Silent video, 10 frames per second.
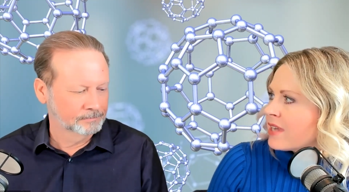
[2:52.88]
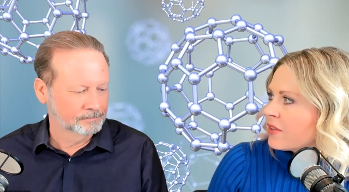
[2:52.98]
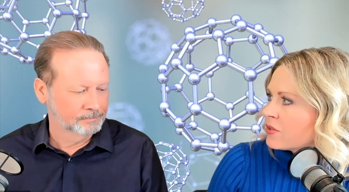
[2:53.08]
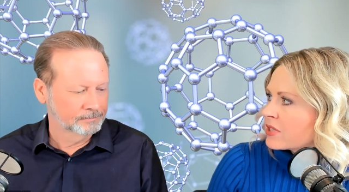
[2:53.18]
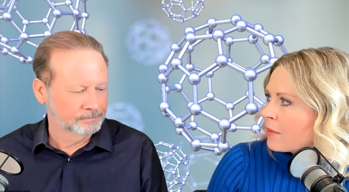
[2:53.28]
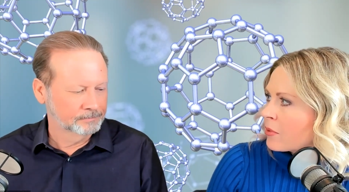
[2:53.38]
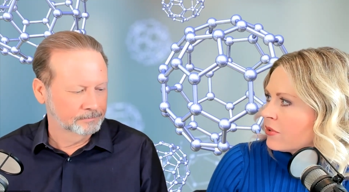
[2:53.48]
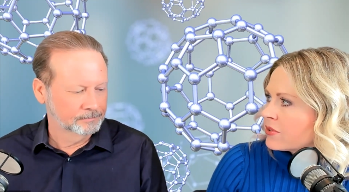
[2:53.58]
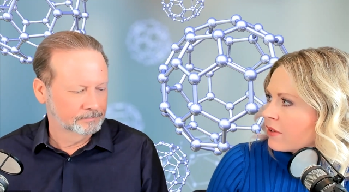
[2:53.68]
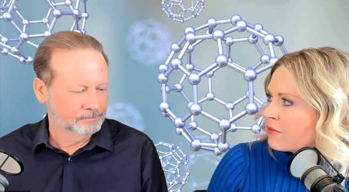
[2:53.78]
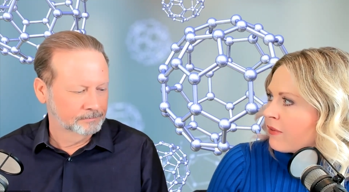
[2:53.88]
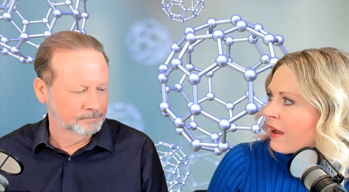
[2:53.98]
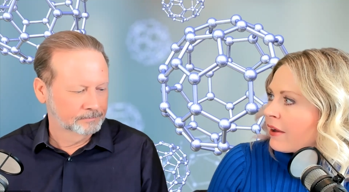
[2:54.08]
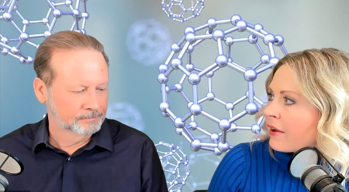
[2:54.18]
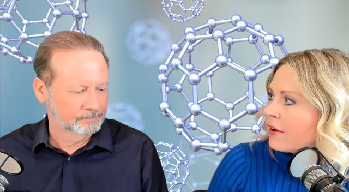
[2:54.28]
Speaker 1: to set those chemicals on
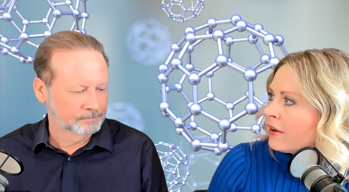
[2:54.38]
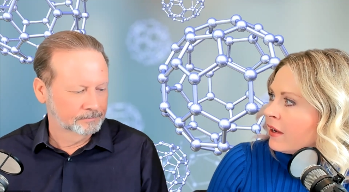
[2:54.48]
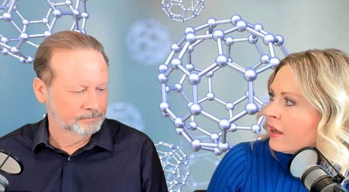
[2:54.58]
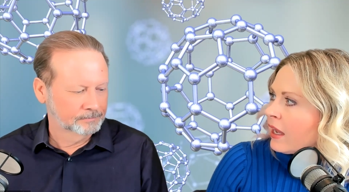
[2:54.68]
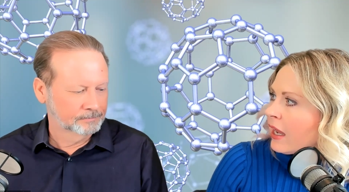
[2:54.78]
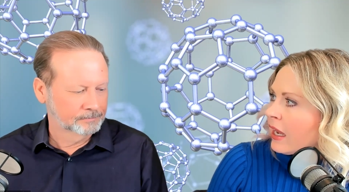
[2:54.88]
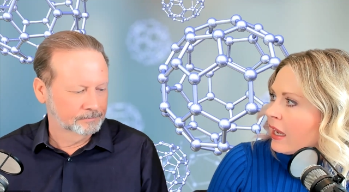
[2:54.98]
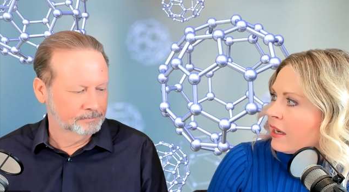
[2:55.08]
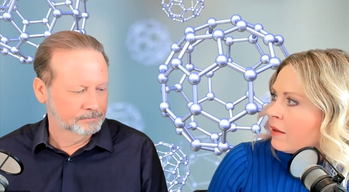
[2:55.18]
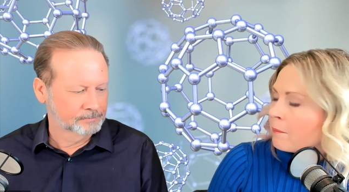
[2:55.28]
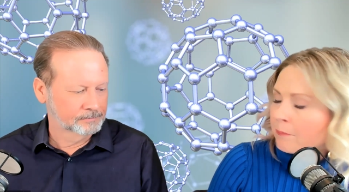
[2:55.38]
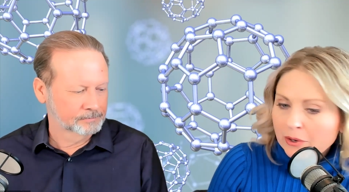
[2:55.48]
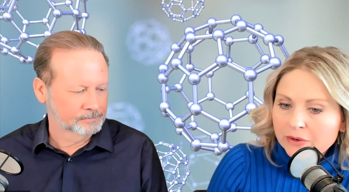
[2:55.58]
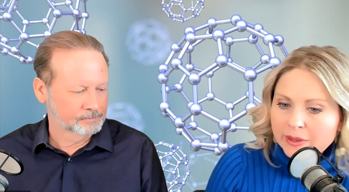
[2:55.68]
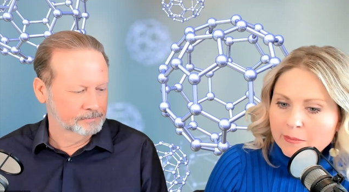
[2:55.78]
fire and
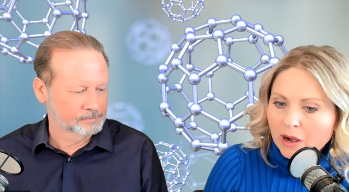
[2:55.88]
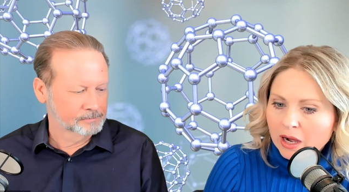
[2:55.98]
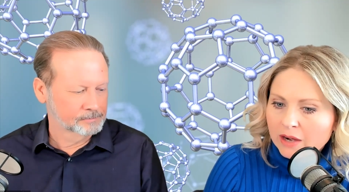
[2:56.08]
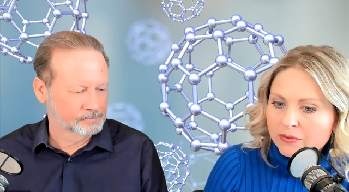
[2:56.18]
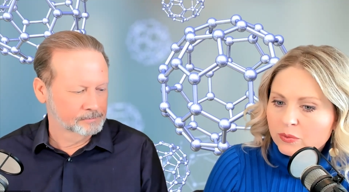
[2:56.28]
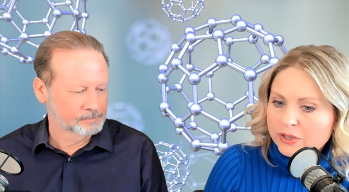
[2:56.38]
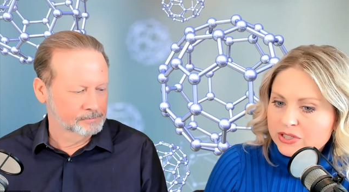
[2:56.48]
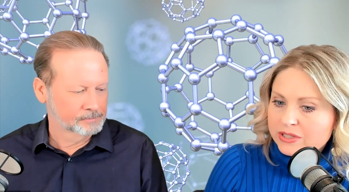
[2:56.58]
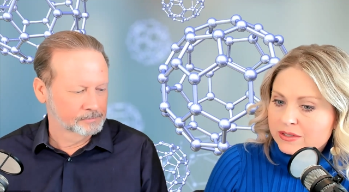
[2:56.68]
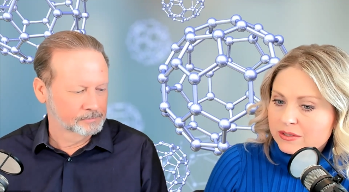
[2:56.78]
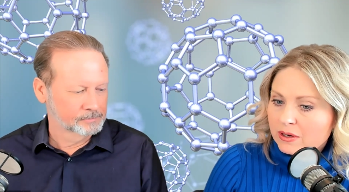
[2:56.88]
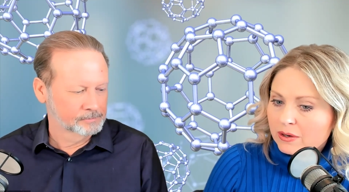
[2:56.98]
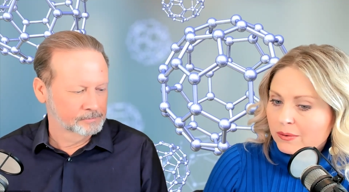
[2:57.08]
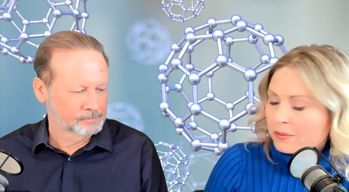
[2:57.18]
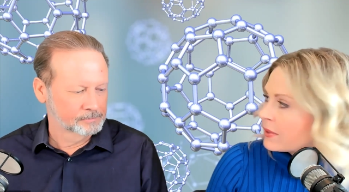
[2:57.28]
burn them off, which is
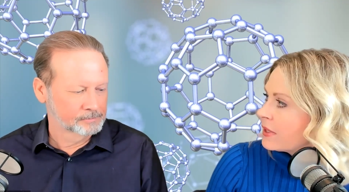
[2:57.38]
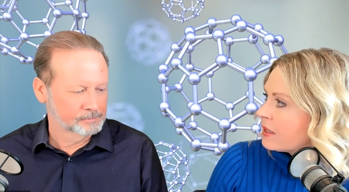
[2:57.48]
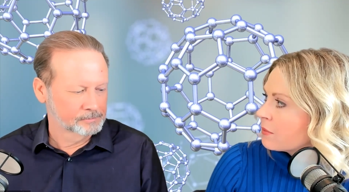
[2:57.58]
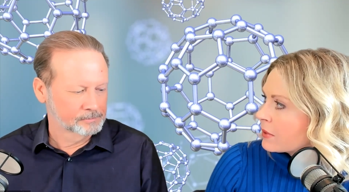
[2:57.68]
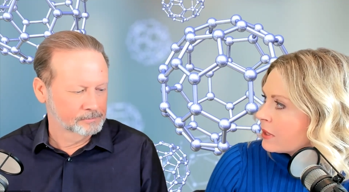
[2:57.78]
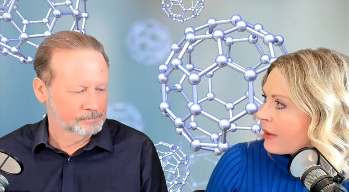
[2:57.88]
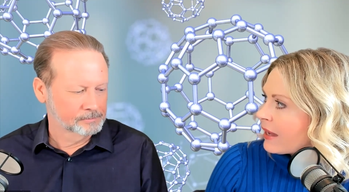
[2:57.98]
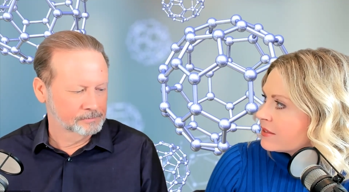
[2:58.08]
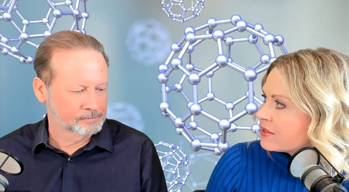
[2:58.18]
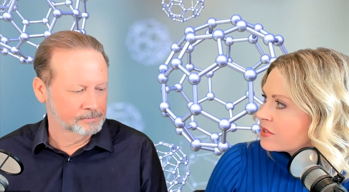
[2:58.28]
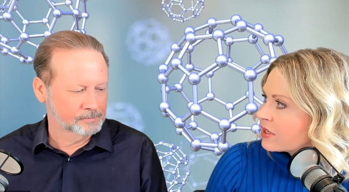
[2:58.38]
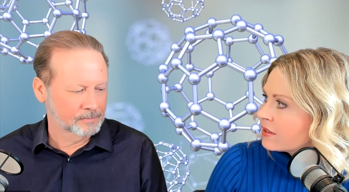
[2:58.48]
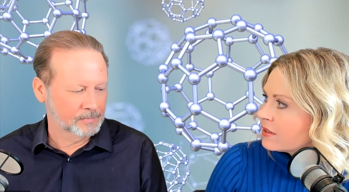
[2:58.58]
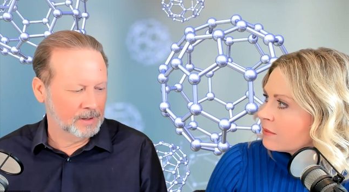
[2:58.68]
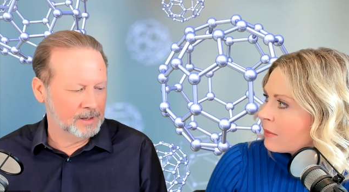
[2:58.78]
a really really bad
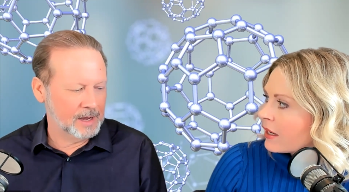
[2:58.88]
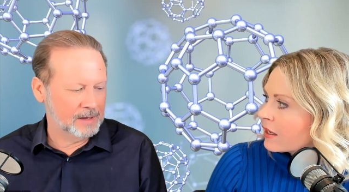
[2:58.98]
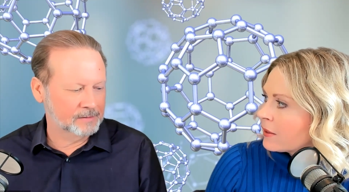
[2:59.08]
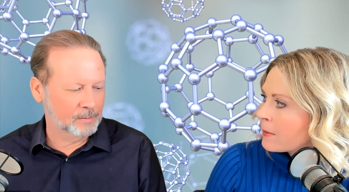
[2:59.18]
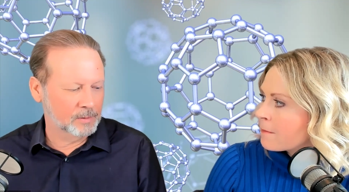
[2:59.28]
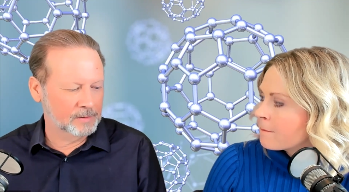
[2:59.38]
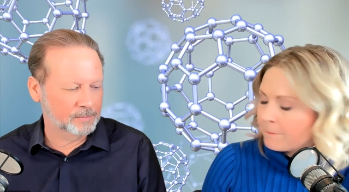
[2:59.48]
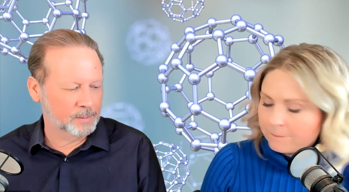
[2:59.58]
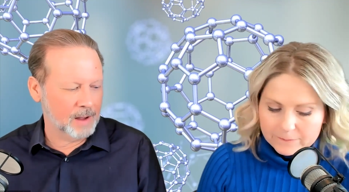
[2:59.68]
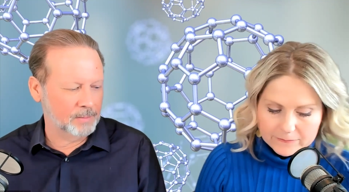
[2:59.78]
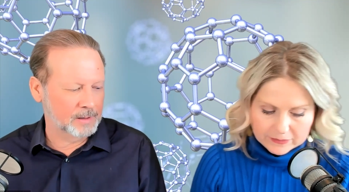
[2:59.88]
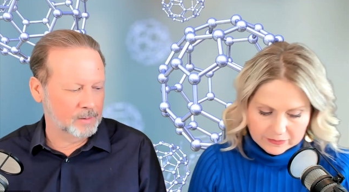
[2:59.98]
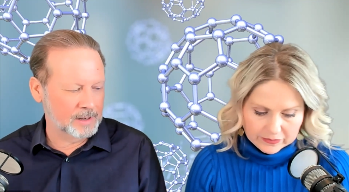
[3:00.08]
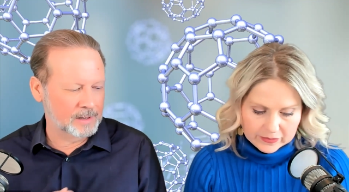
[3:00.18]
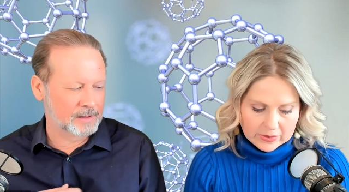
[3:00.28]
decision
Speaker 2: to make. Yes, it was probably
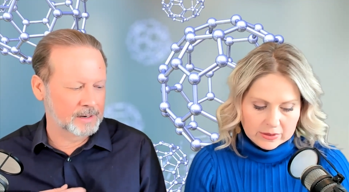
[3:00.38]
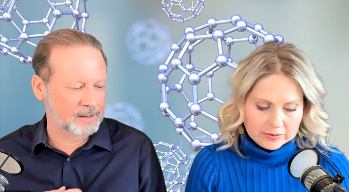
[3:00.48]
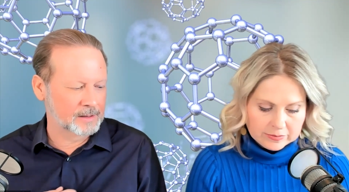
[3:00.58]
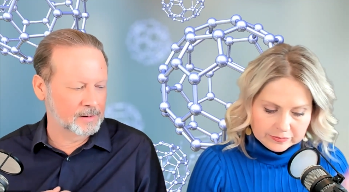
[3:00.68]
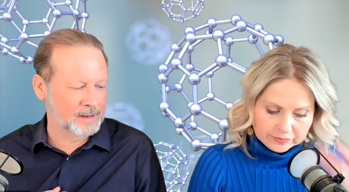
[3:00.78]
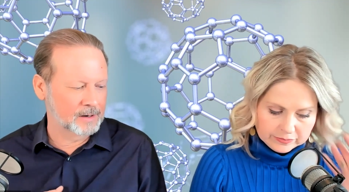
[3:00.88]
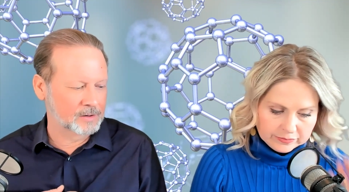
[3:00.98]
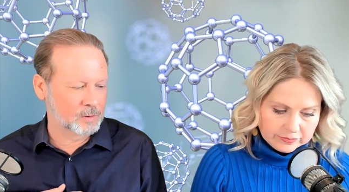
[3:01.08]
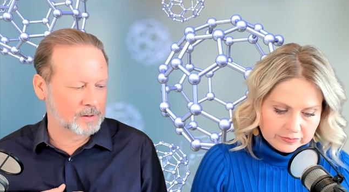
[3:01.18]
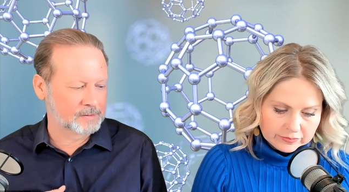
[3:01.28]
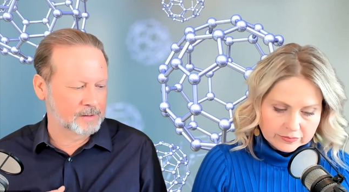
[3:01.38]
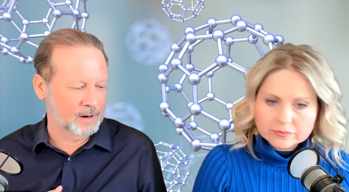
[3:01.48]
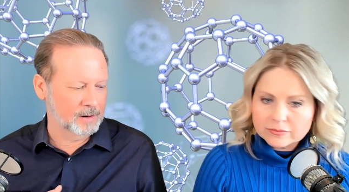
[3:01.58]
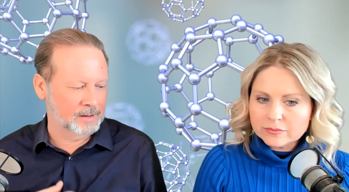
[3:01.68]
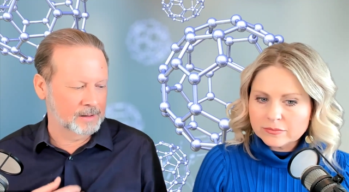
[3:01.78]
well they they had a choice
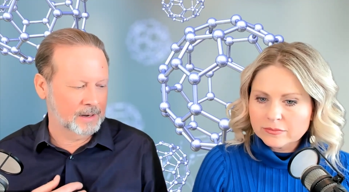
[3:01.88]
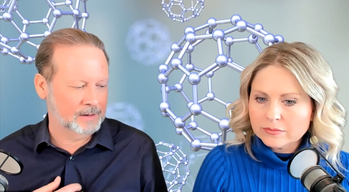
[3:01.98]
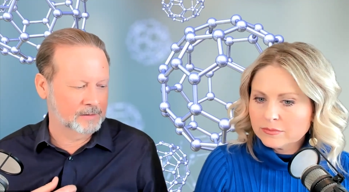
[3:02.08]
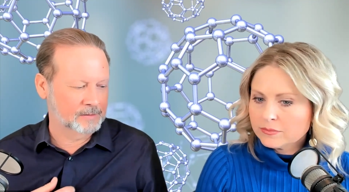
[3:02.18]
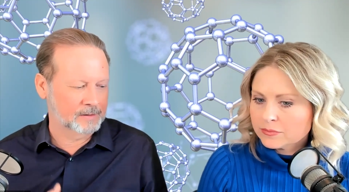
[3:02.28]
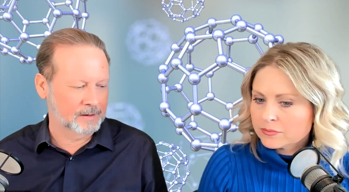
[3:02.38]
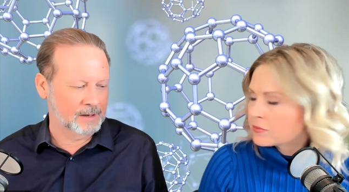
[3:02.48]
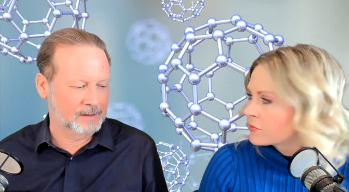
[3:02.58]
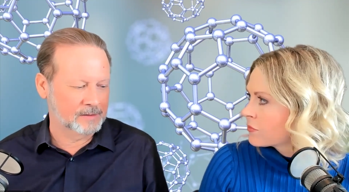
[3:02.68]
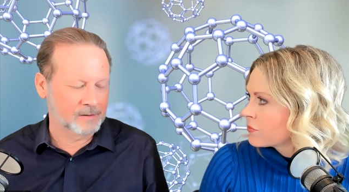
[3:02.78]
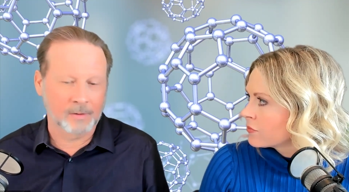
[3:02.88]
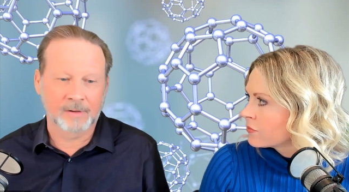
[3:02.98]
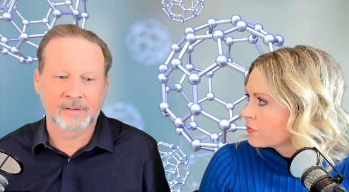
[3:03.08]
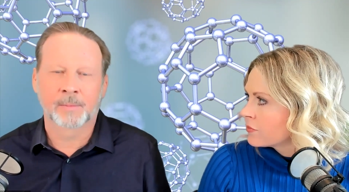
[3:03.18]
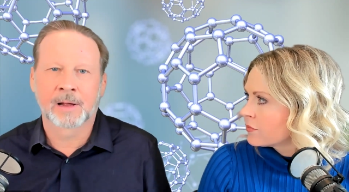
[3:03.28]
there and they just uh, that's the
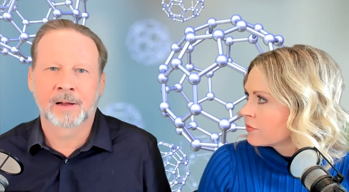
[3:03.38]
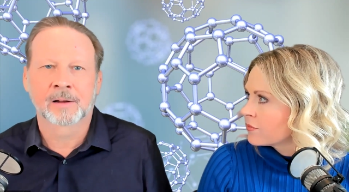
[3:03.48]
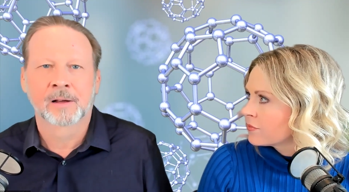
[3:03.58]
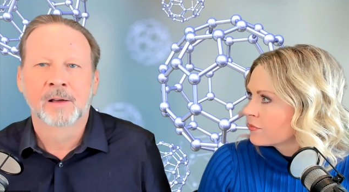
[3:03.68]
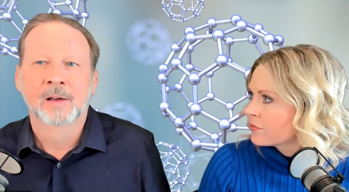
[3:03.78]
choice they made.